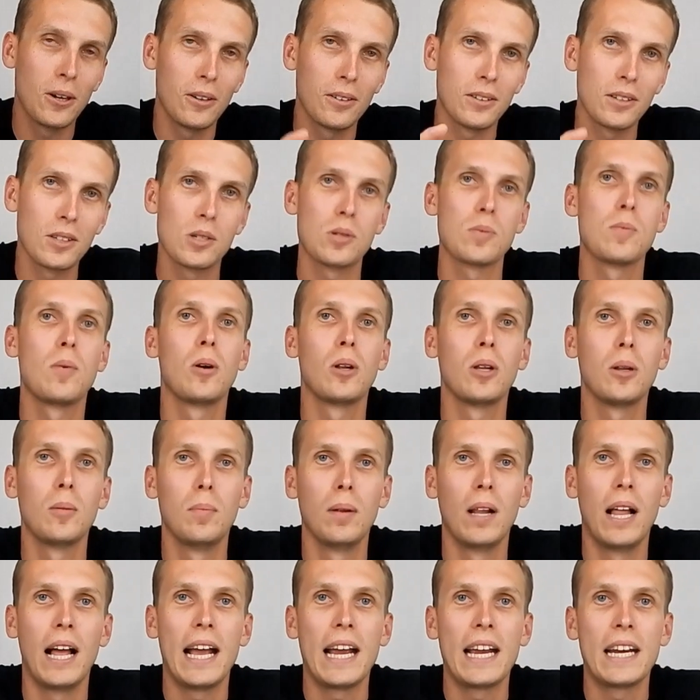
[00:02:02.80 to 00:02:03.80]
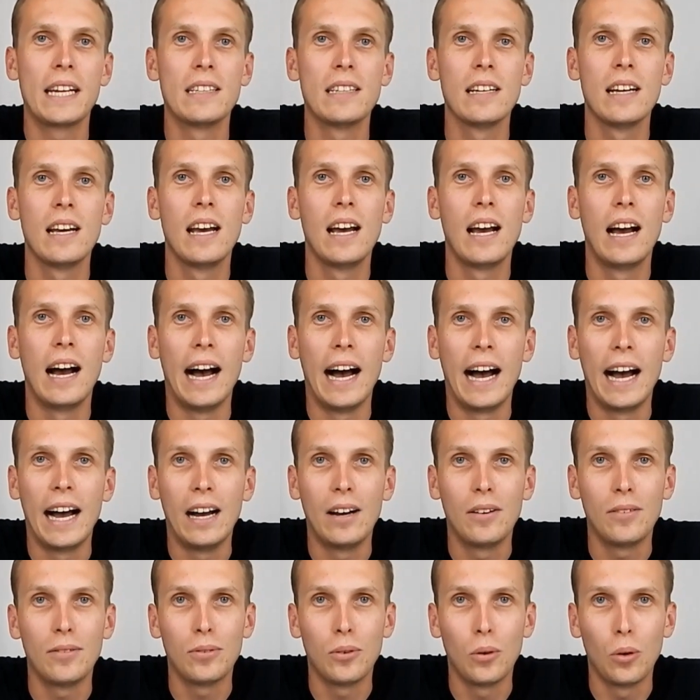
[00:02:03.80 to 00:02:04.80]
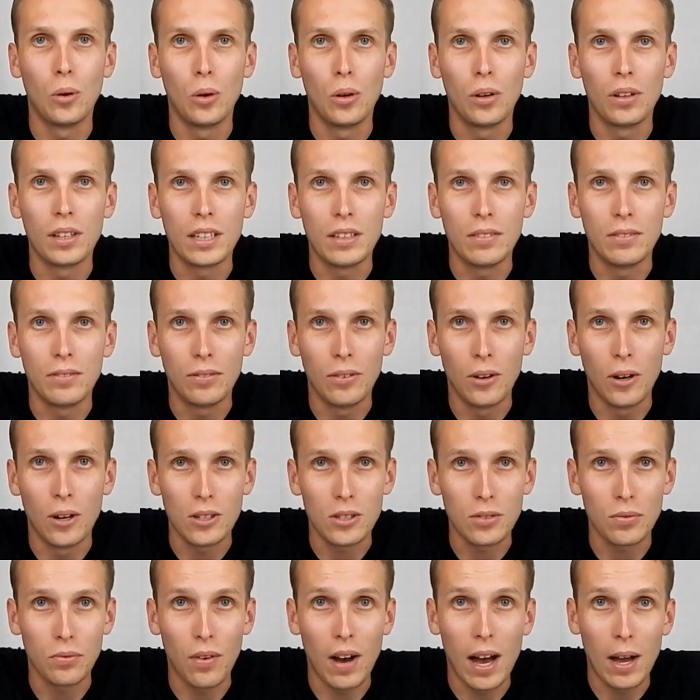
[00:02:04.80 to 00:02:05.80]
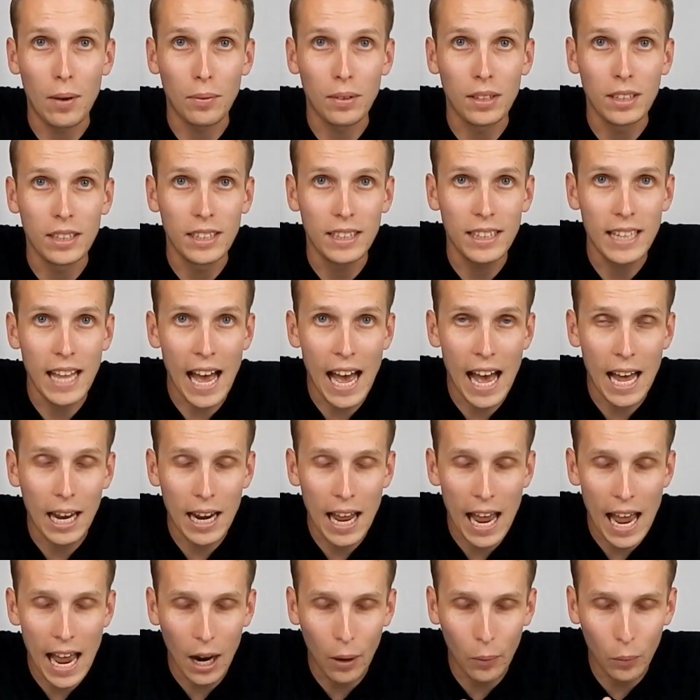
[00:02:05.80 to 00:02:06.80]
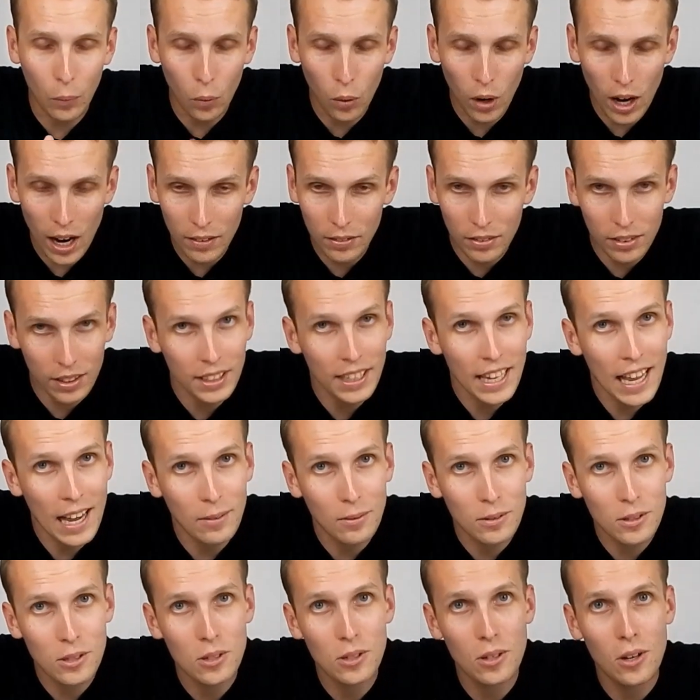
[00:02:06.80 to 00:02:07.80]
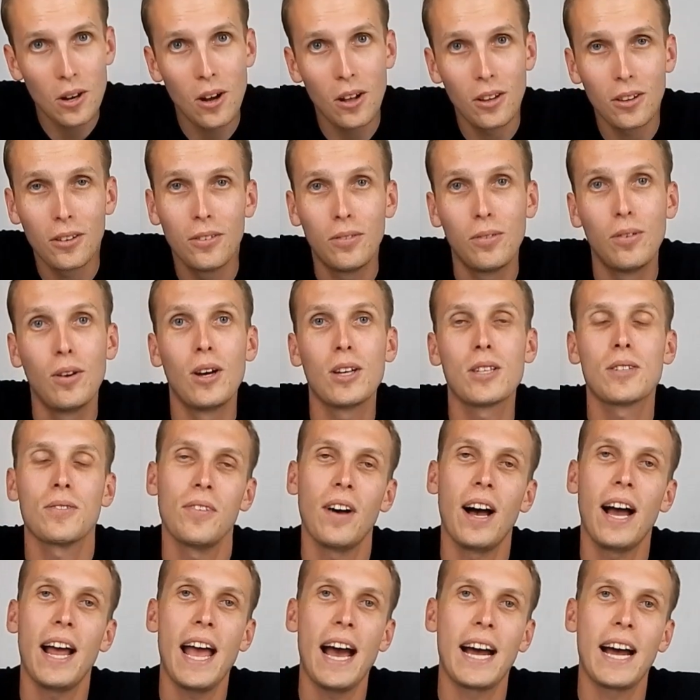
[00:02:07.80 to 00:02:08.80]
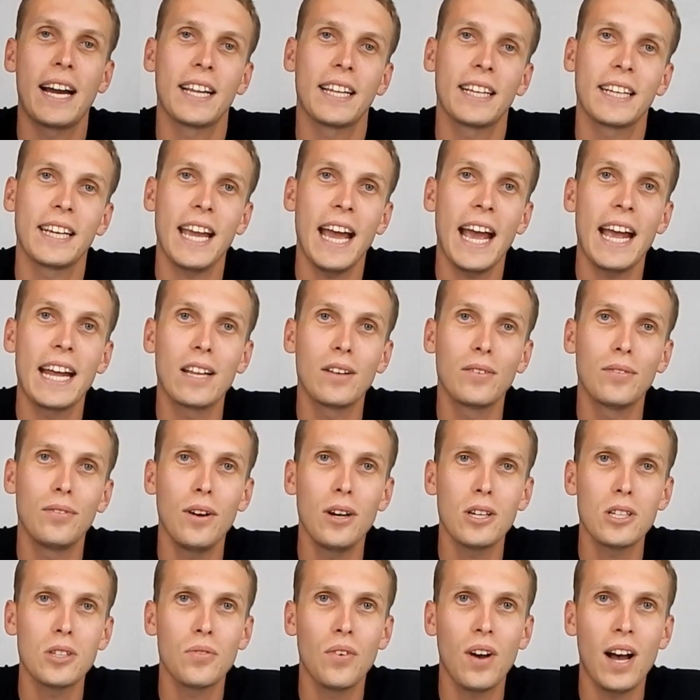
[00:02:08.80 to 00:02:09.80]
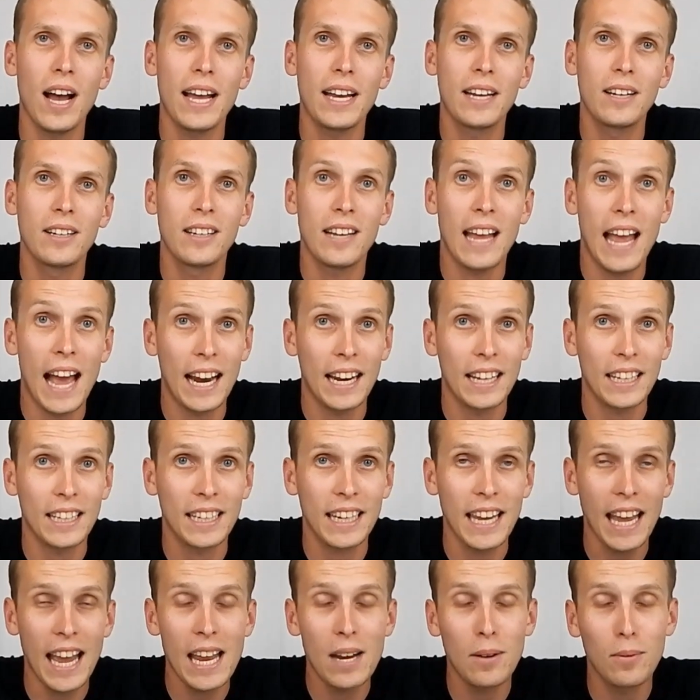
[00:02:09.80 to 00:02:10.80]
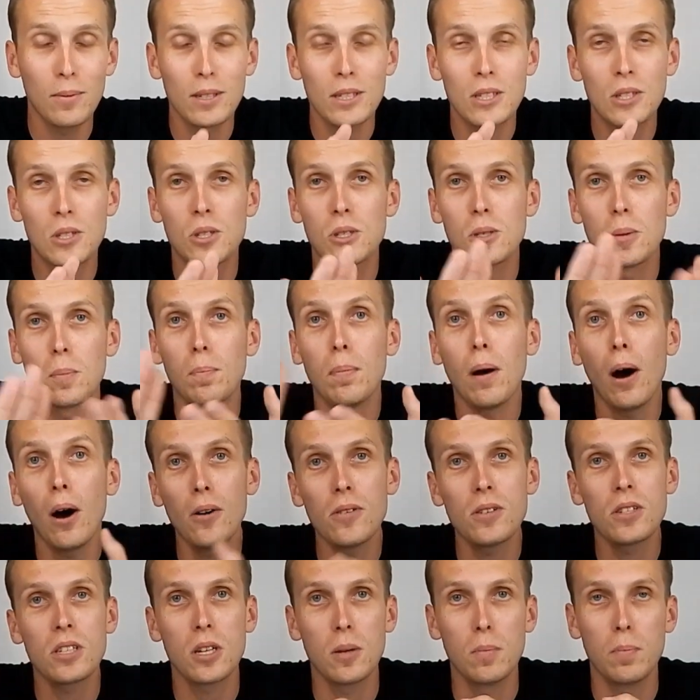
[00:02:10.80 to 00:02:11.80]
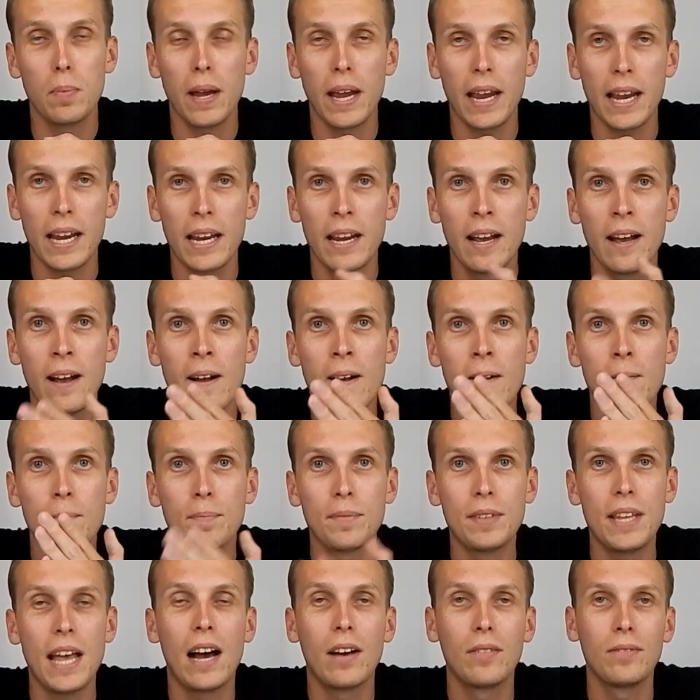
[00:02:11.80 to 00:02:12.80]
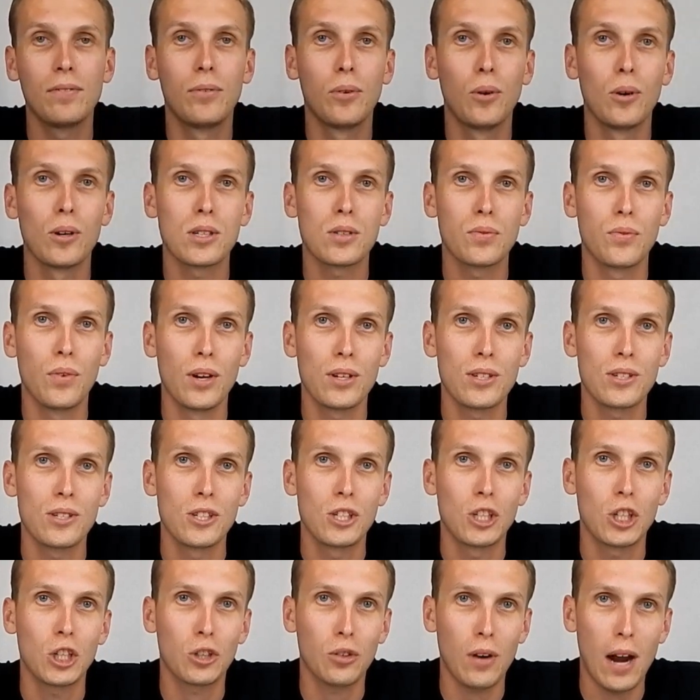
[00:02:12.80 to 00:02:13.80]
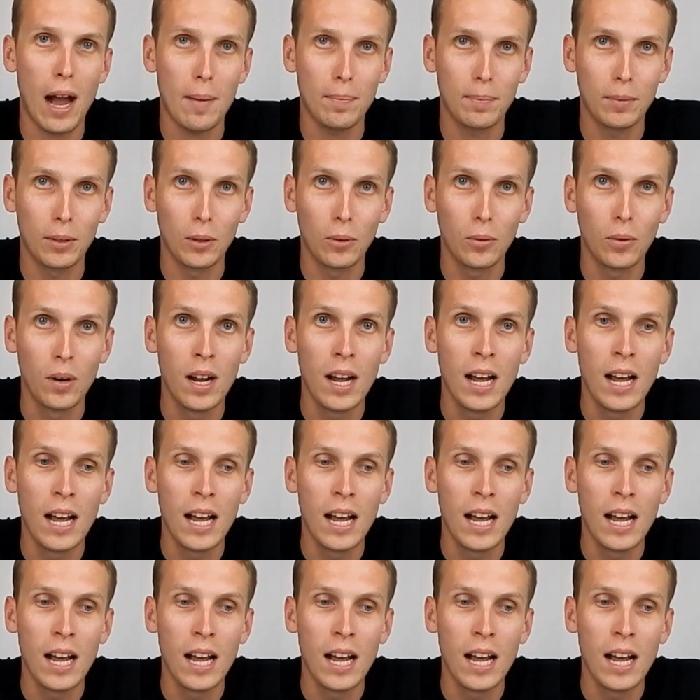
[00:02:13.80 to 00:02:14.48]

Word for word: on the smaller blade uh, for the first fight with that. However, that was not the first fight out of the gate. The first fight out of the gate was supposed to be Downforce versus Shrapnel.